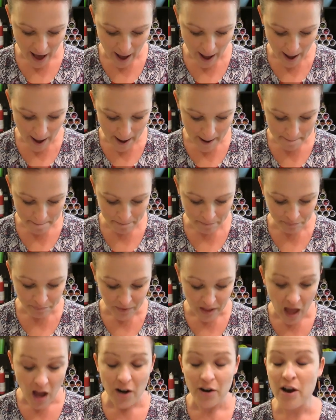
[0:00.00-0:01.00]
um,
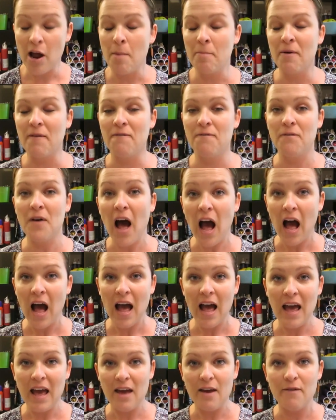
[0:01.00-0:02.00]
number
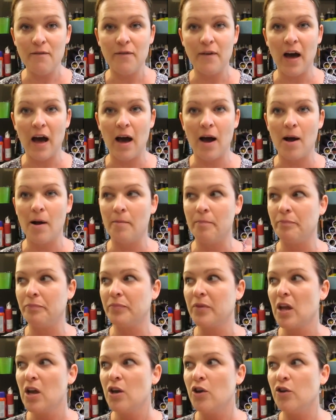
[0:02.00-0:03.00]
five, um,
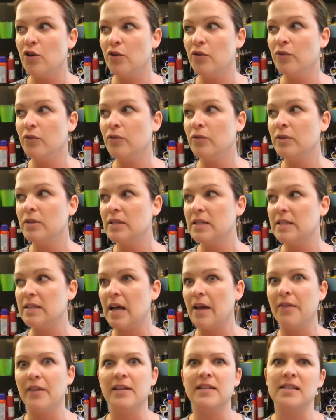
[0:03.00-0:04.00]
use,
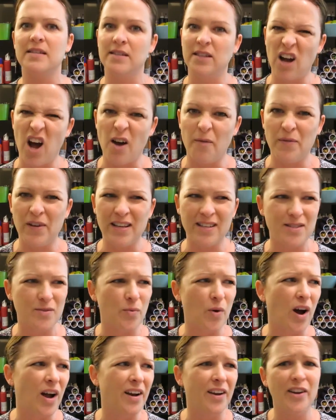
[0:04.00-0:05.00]
and this is an obvious
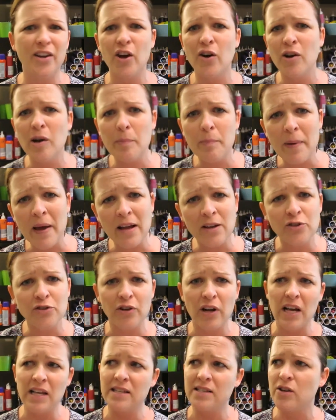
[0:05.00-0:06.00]
one, go to
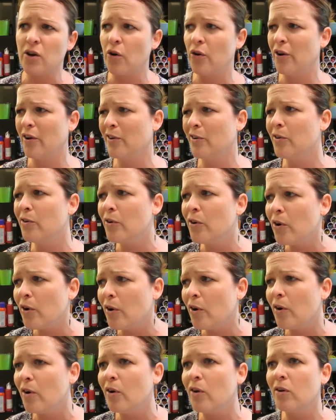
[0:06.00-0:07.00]
Pinterest, go to
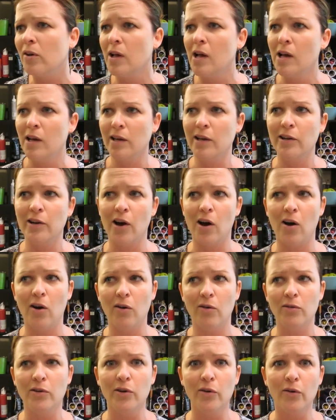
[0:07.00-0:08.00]
Google, you
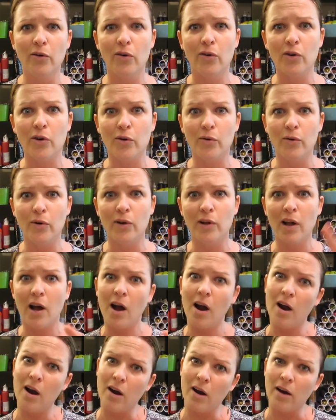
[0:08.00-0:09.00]
know, Google cool
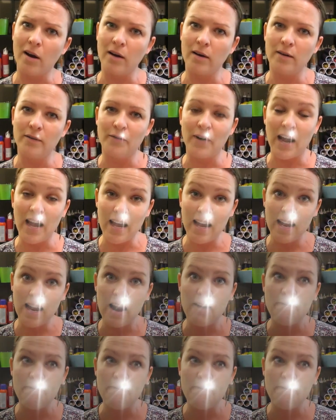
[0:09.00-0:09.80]
art, right?